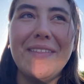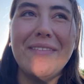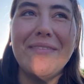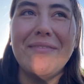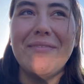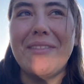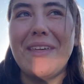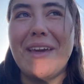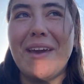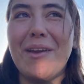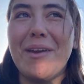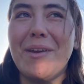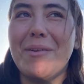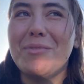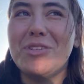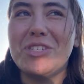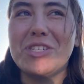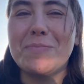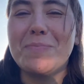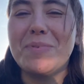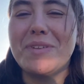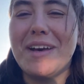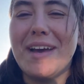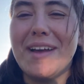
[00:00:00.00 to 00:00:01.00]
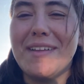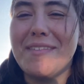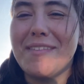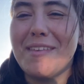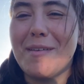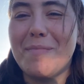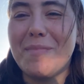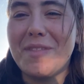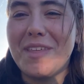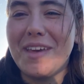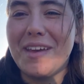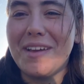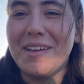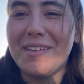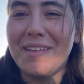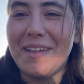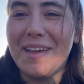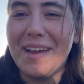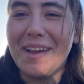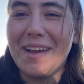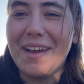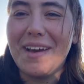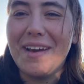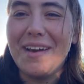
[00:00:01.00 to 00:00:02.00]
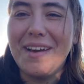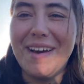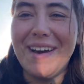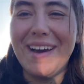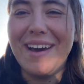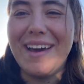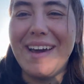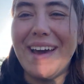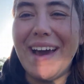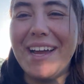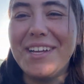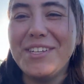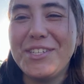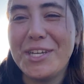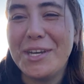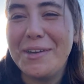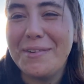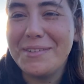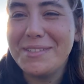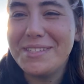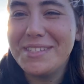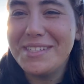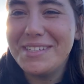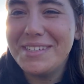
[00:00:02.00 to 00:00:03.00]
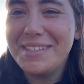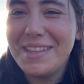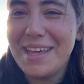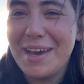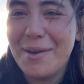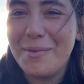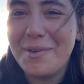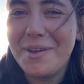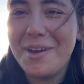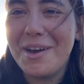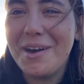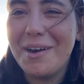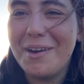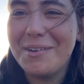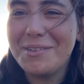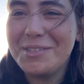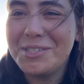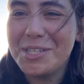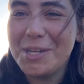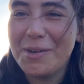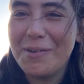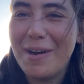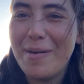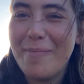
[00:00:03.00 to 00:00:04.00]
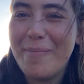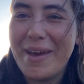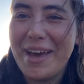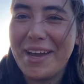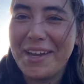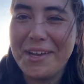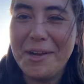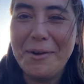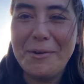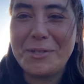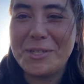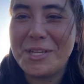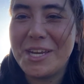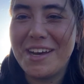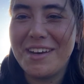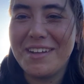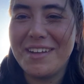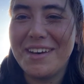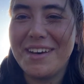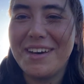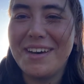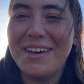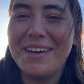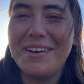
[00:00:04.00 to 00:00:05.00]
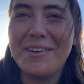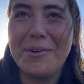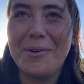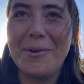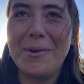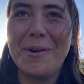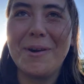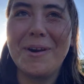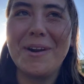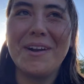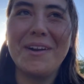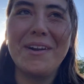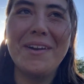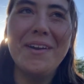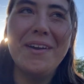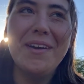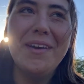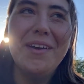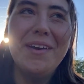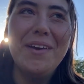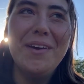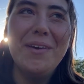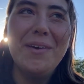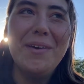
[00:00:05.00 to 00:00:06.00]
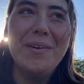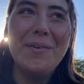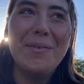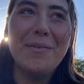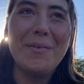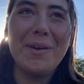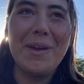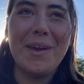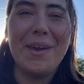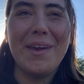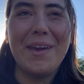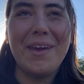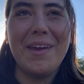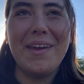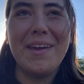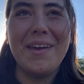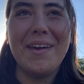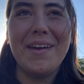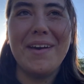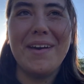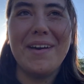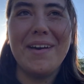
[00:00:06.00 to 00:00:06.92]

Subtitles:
they just plan something. Like I joked that we all show up at Coachella, or we